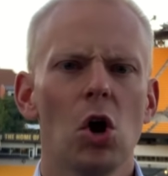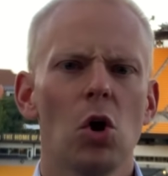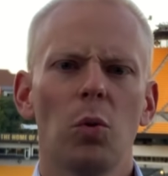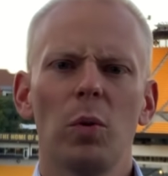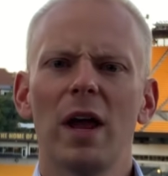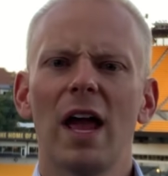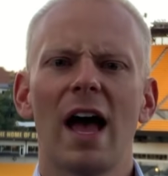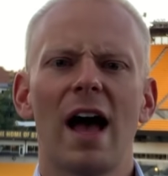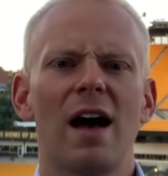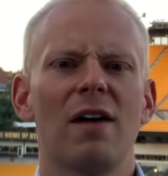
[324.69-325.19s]

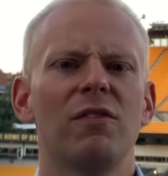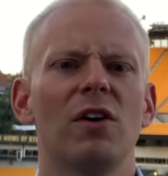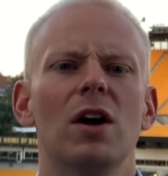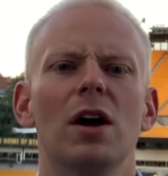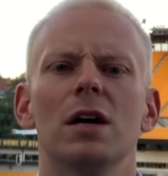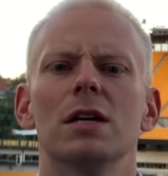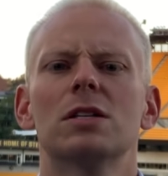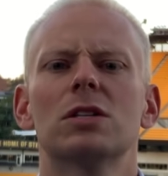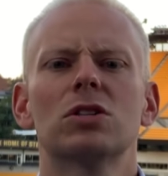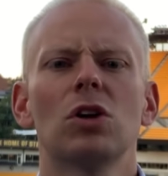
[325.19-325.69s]
We have
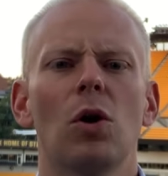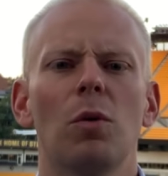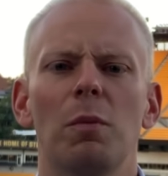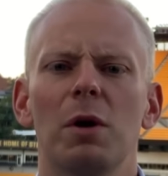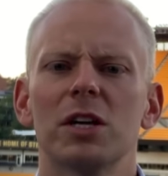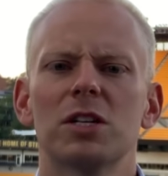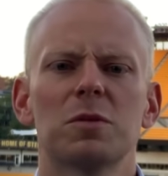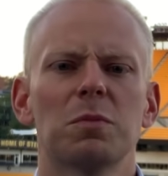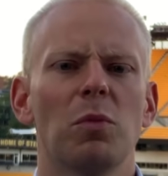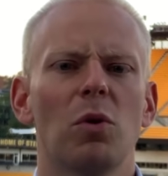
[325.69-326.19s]
so
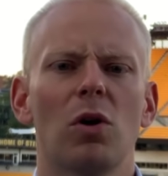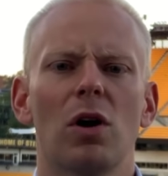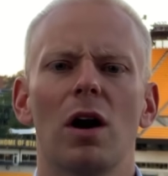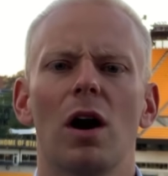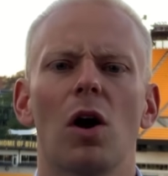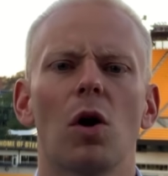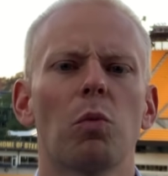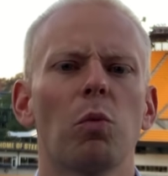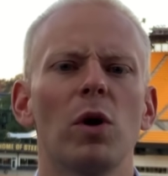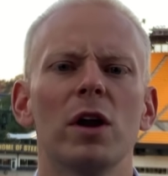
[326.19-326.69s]
much more,
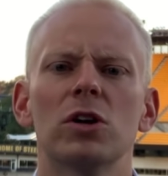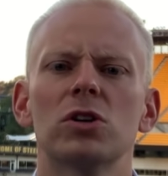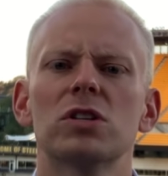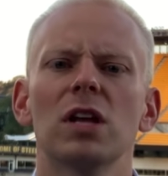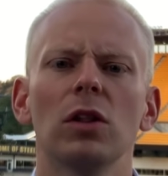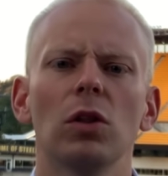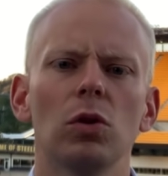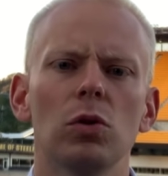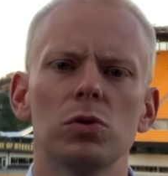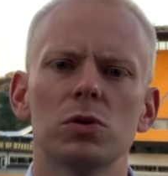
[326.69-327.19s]
our winners
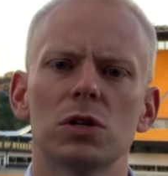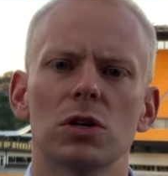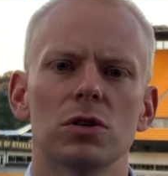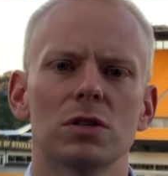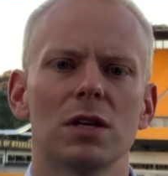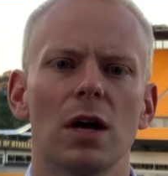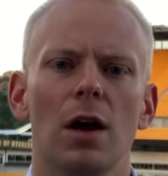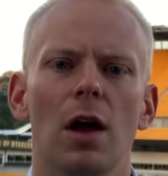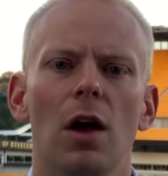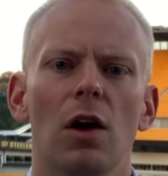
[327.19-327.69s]
and
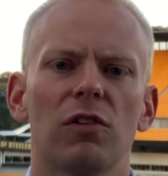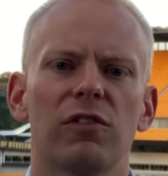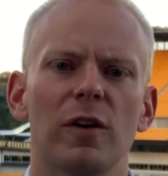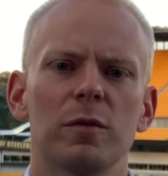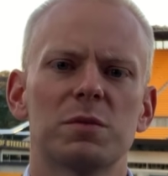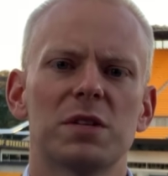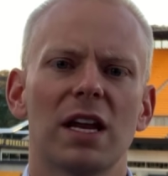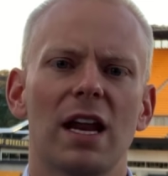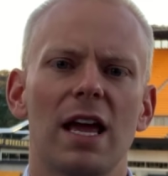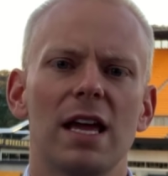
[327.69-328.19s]
losers
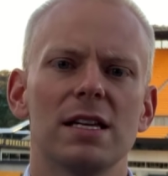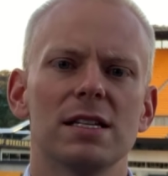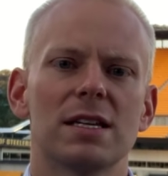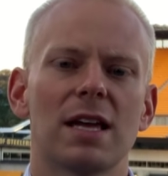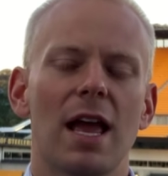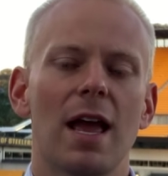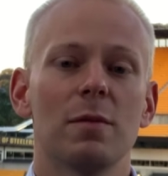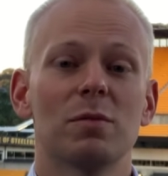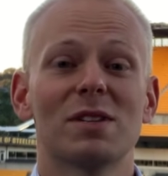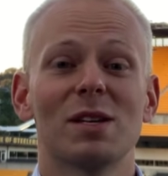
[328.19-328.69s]
from today's game.